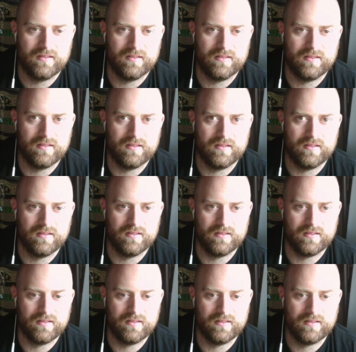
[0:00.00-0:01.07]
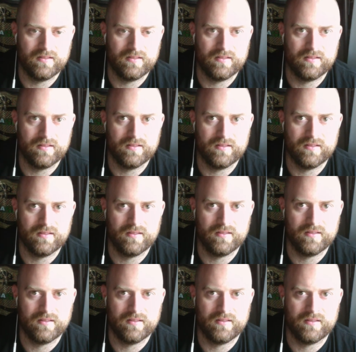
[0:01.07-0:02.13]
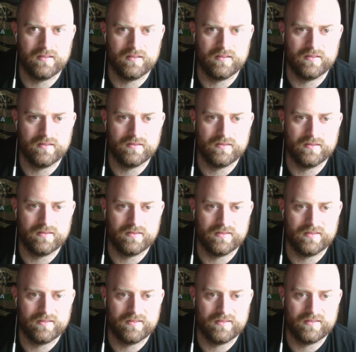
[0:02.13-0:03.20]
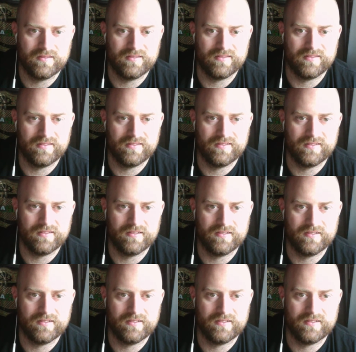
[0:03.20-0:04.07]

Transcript: This person isn't speaking.